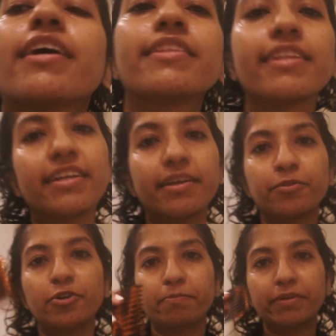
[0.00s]
And then I'm
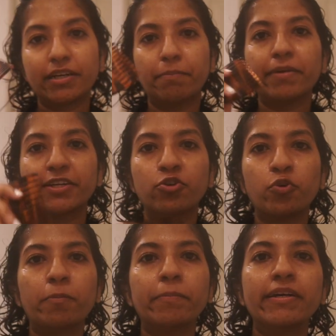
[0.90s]
gonna pick up my
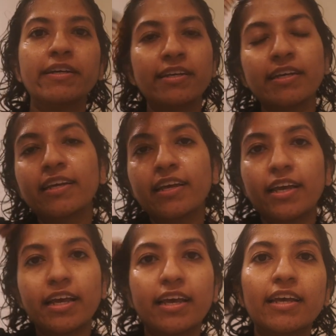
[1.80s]
comb
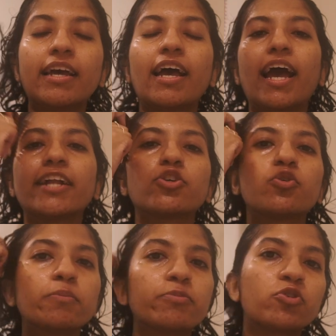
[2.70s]
and
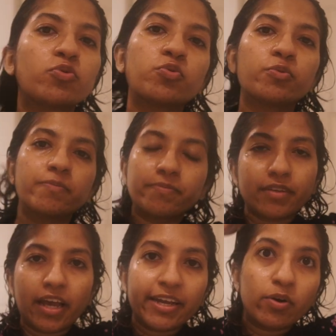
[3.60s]
comb through.
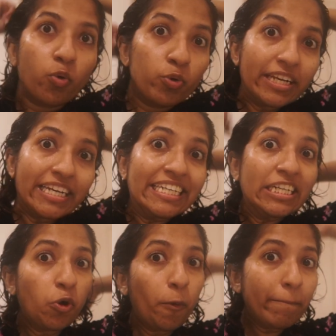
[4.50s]
I
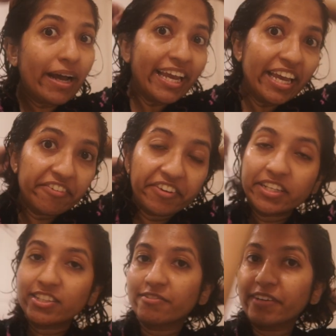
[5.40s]
only comb my hair when
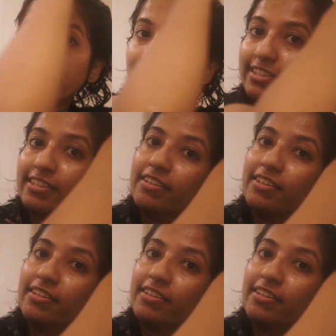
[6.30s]
it's wet.